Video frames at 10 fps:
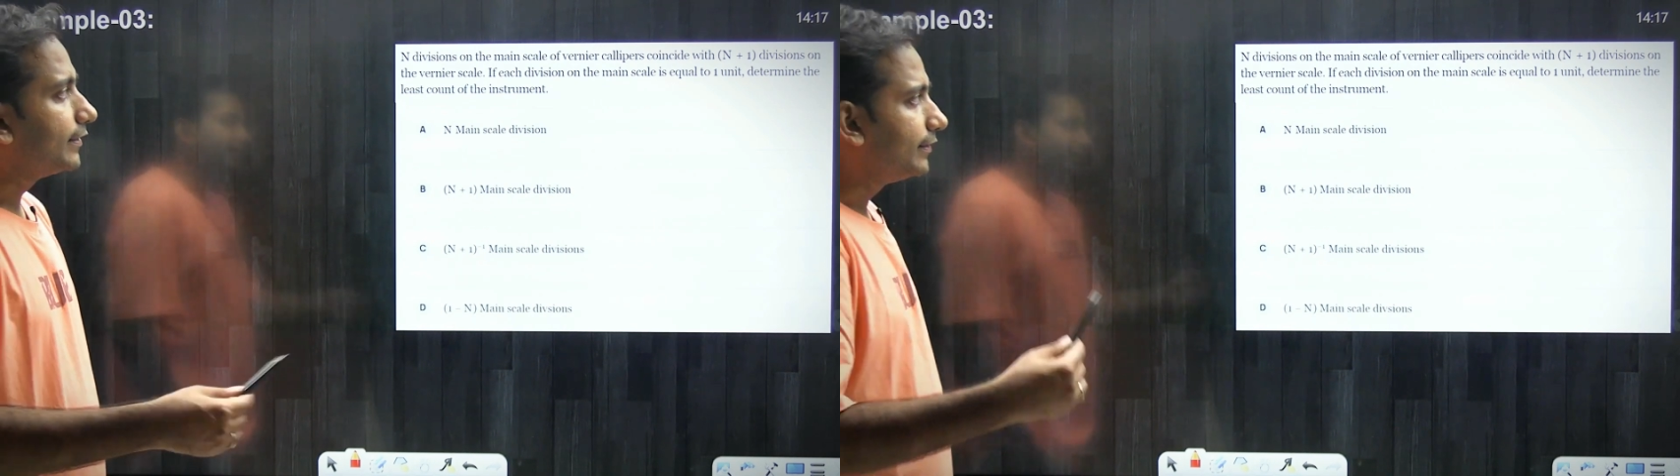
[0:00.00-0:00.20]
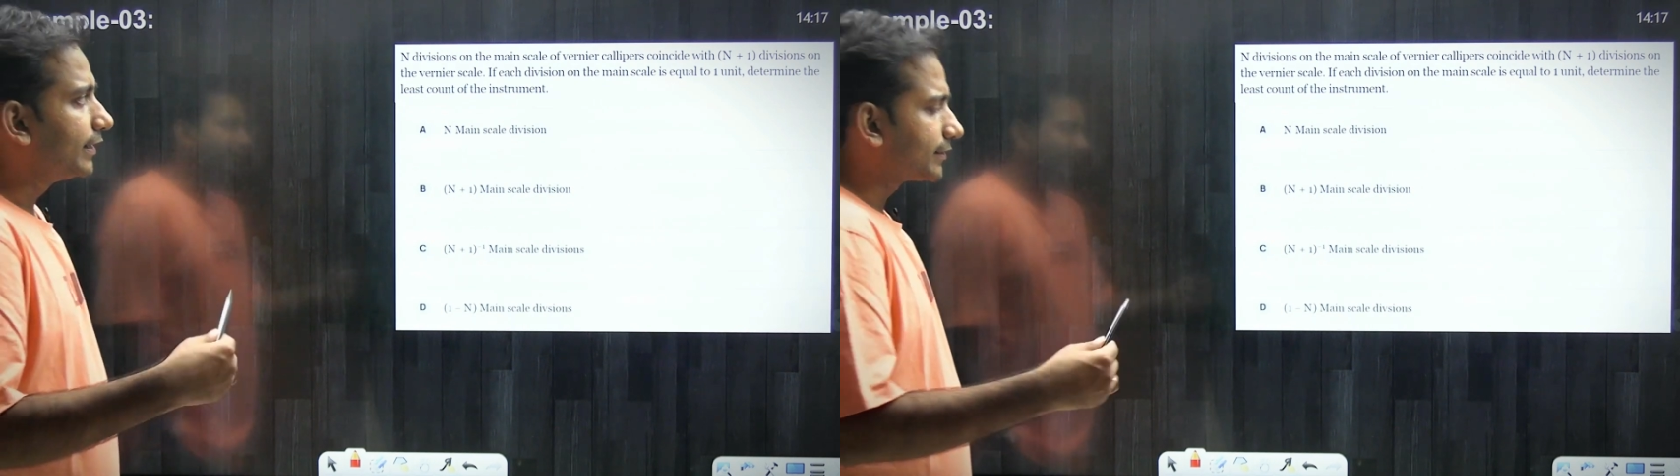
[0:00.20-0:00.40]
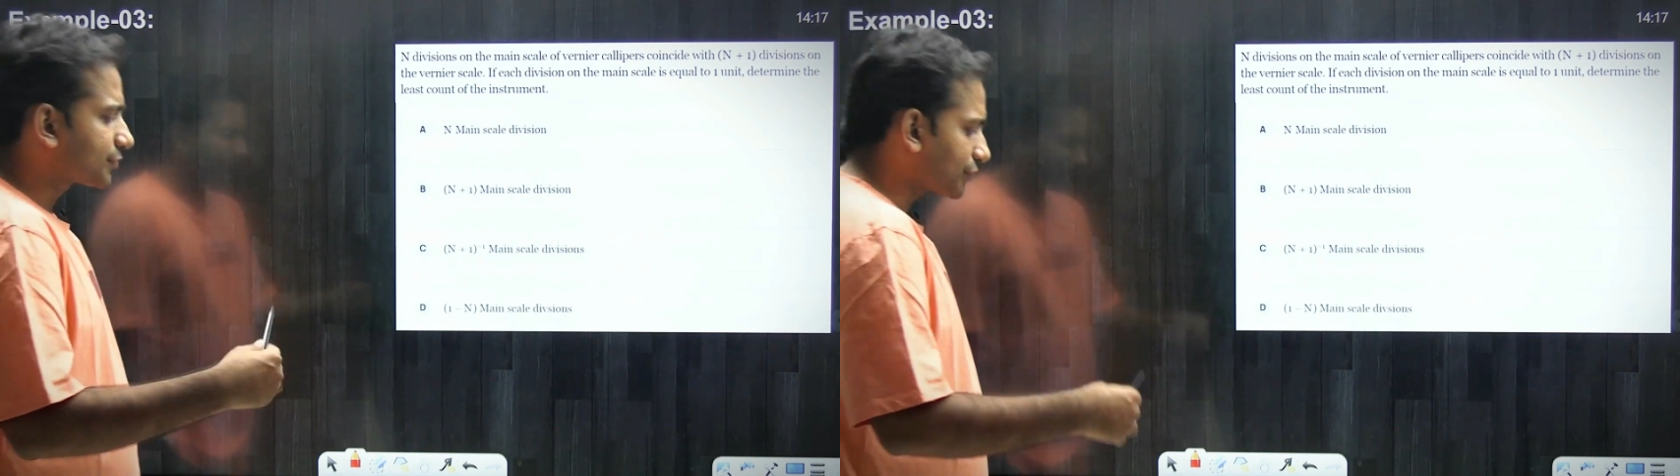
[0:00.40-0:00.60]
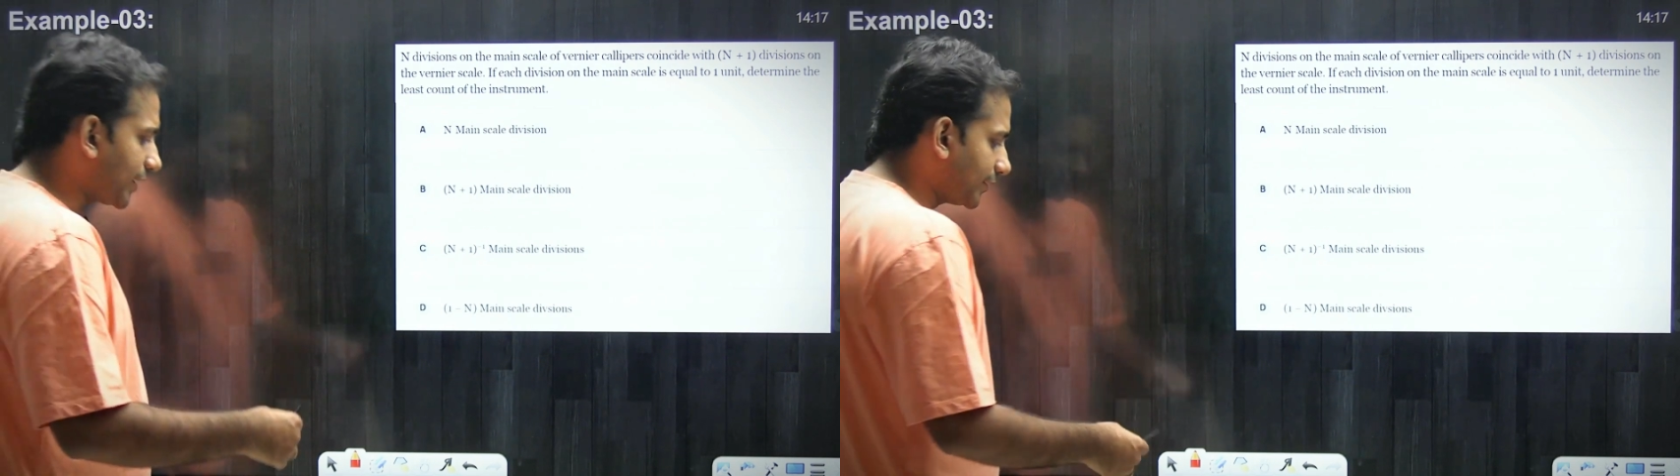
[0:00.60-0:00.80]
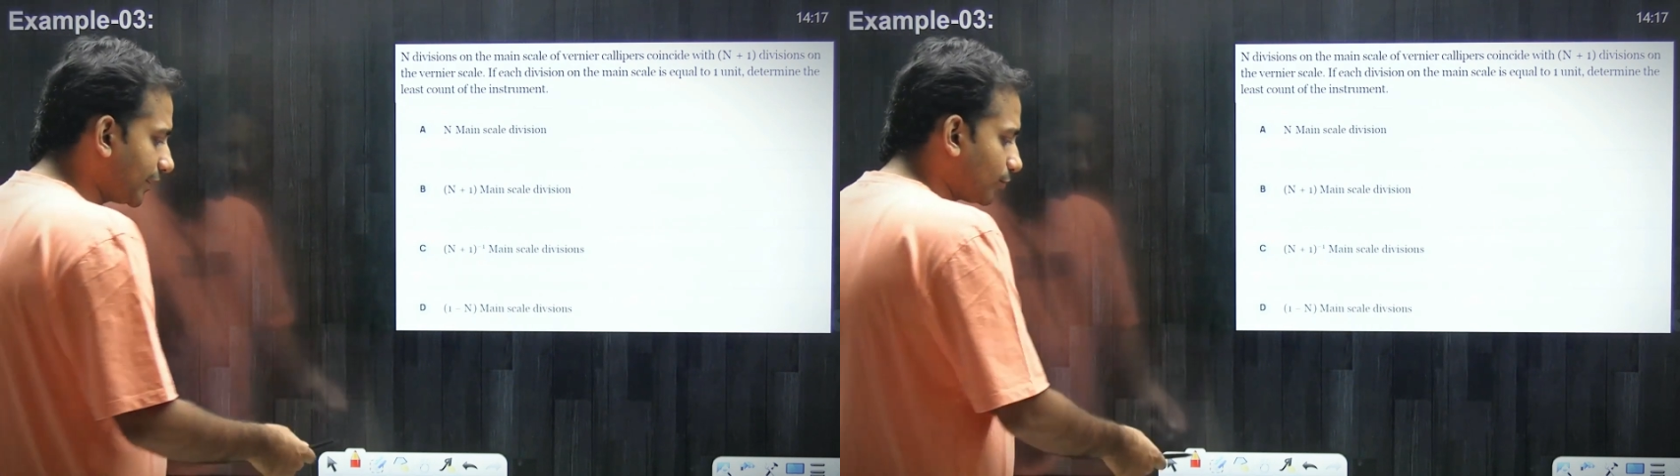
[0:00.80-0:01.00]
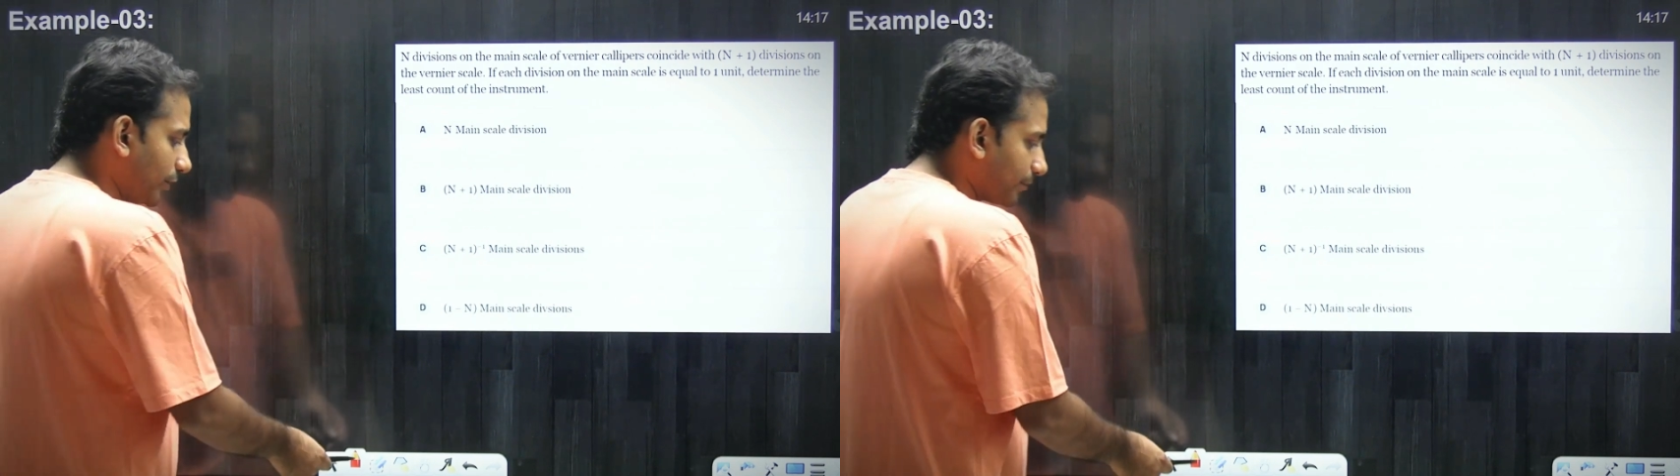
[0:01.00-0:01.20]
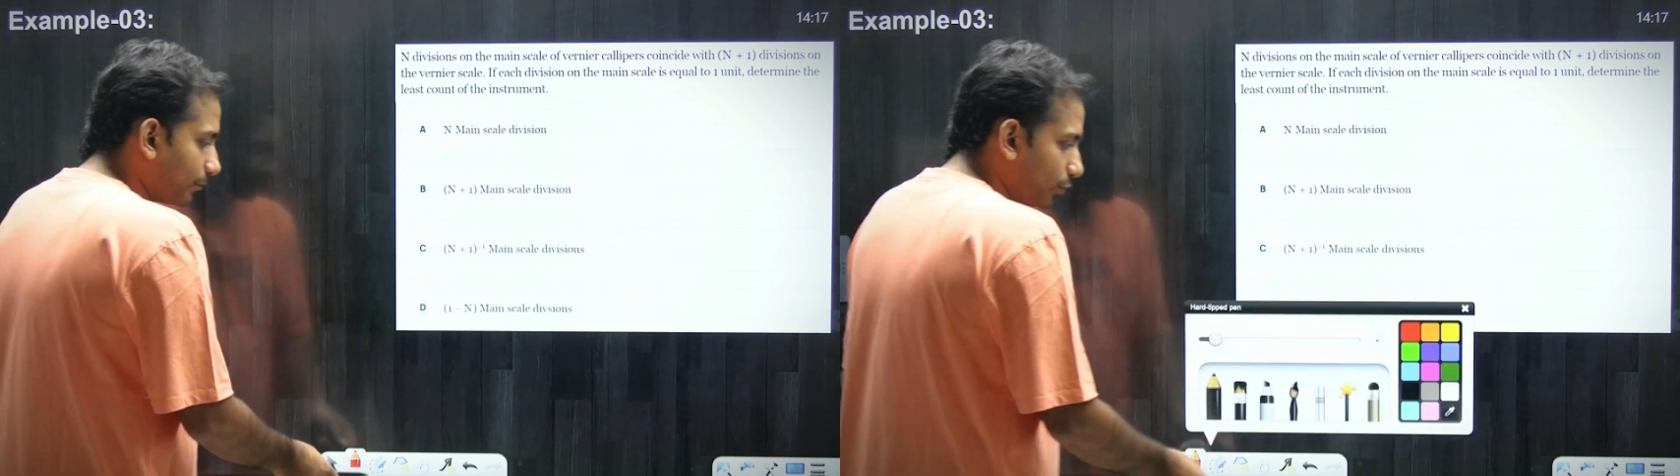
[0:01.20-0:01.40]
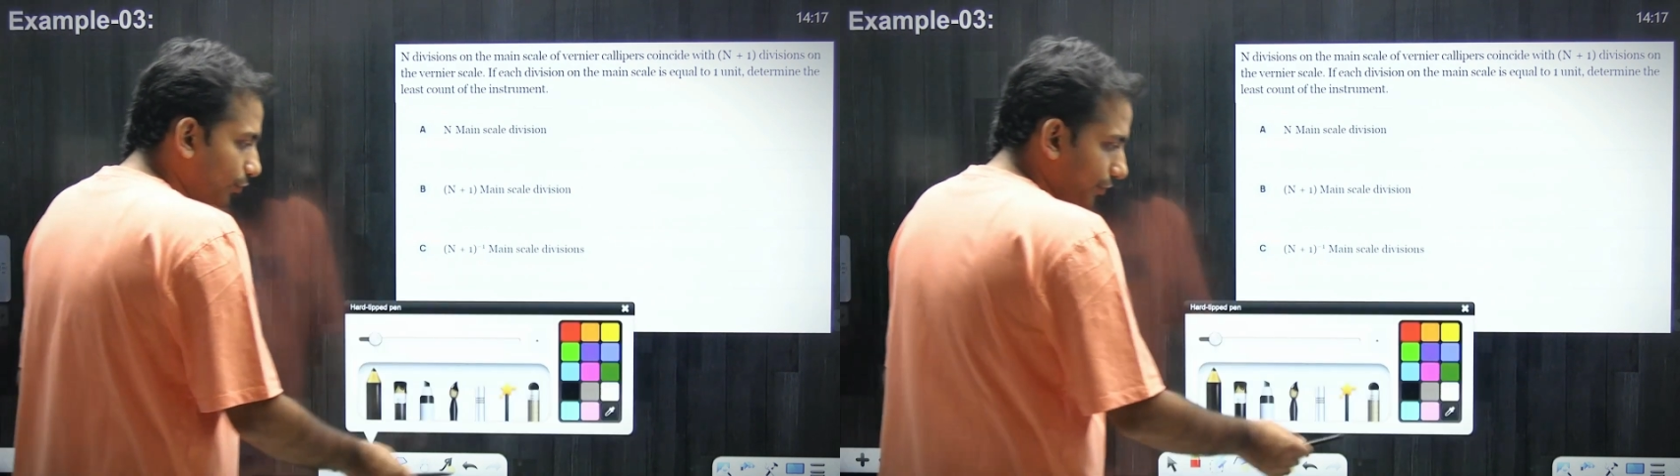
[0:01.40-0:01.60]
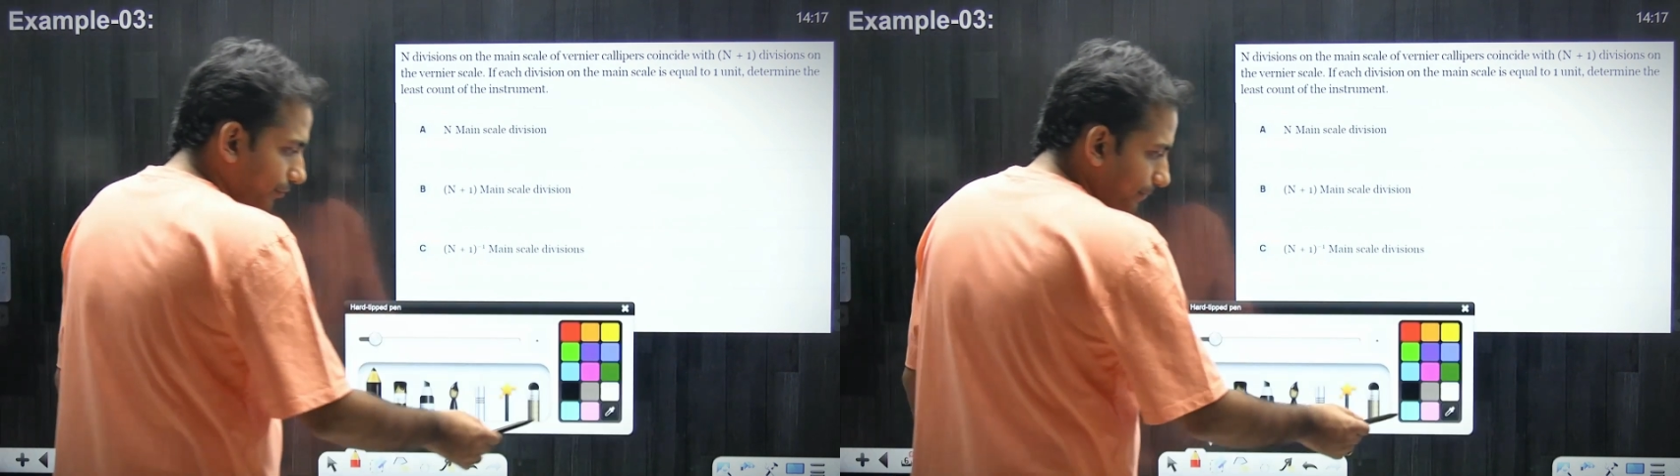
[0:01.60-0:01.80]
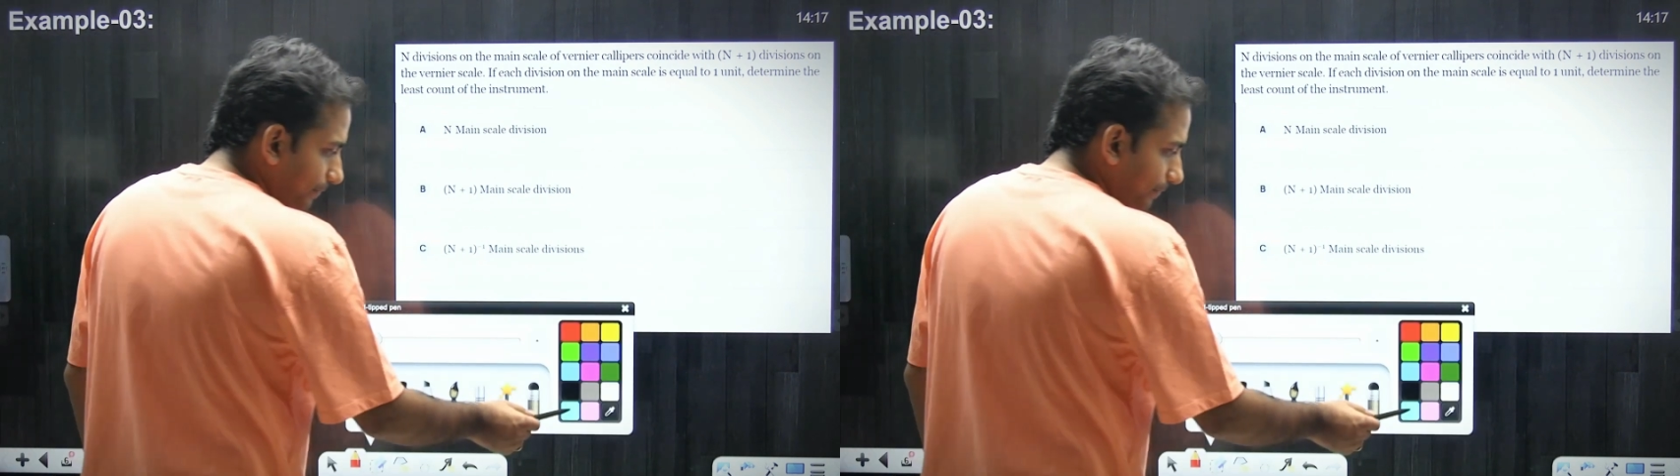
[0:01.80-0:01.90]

Let us try in a quick mode.